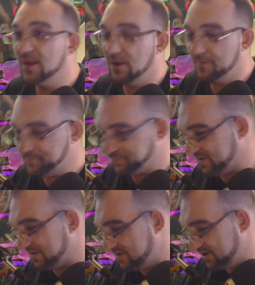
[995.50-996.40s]
now,
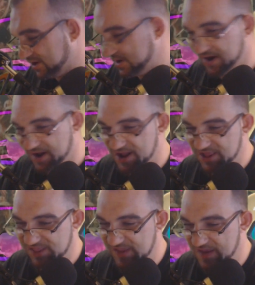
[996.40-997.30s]
I'm going to go
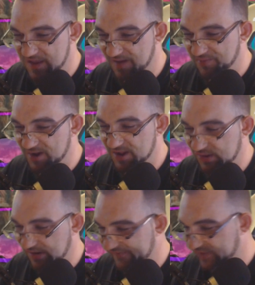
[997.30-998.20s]
ahead and take a couple
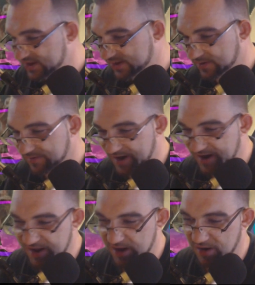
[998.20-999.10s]
hits off of this one
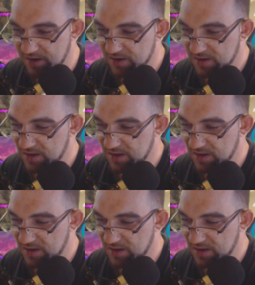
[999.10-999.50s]
right here.